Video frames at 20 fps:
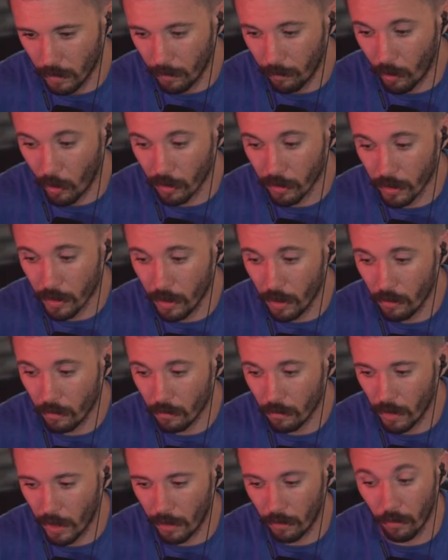Important to note,
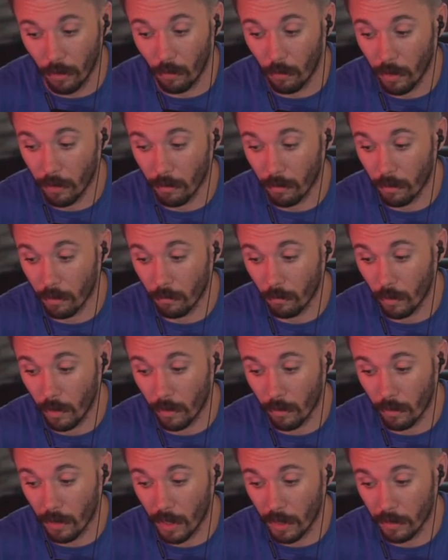I don't know
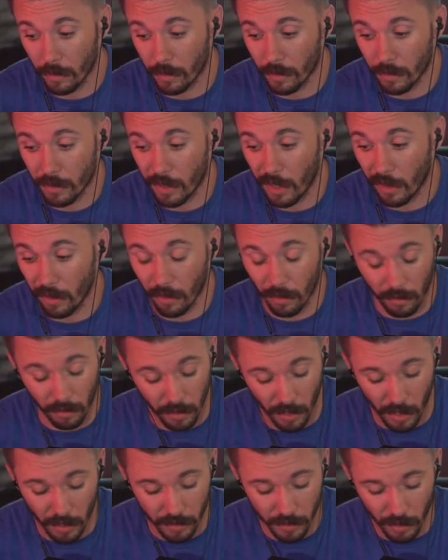whether or not this is
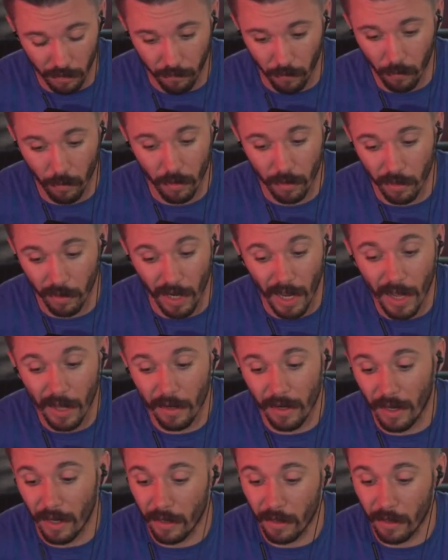technically not safe for work or not.